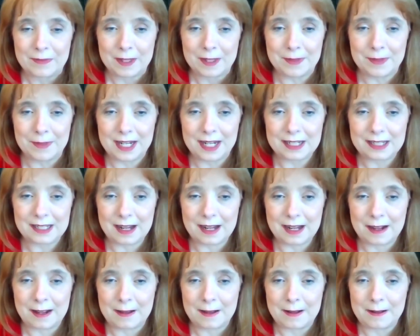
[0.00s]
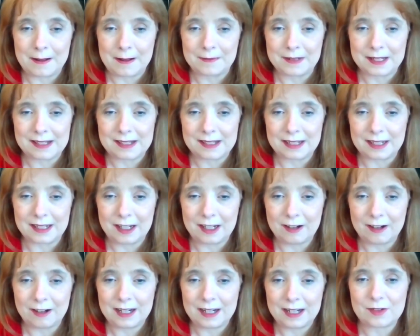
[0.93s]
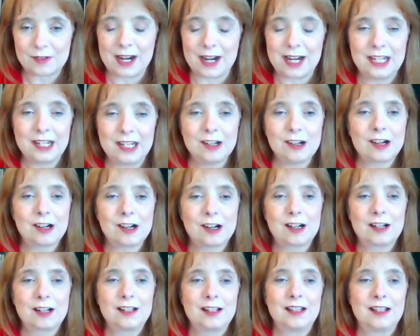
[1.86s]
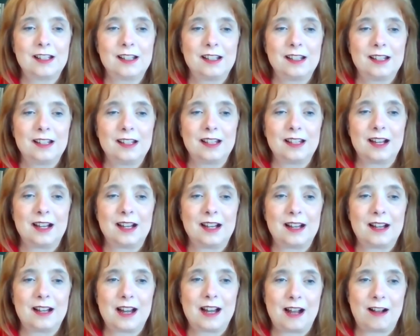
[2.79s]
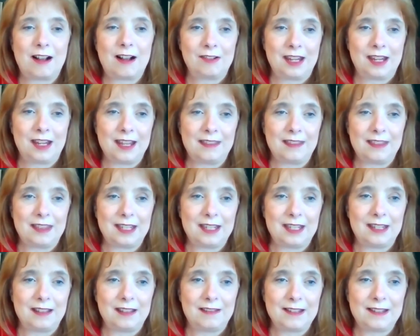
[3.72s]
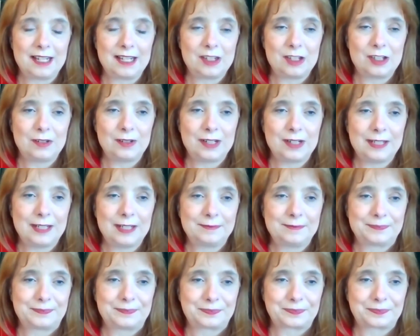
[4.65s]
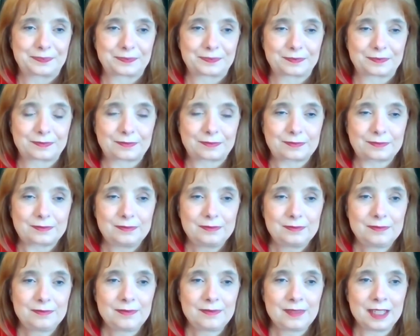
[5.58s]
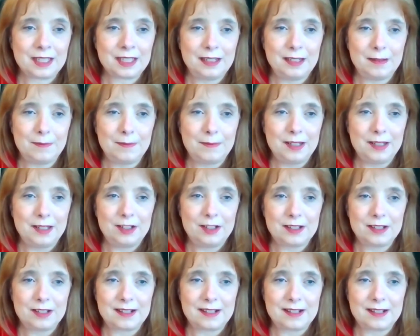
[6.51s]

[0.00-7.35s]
But um, let's see, here it is right here. Uh, I'll get the link to it. Give me just a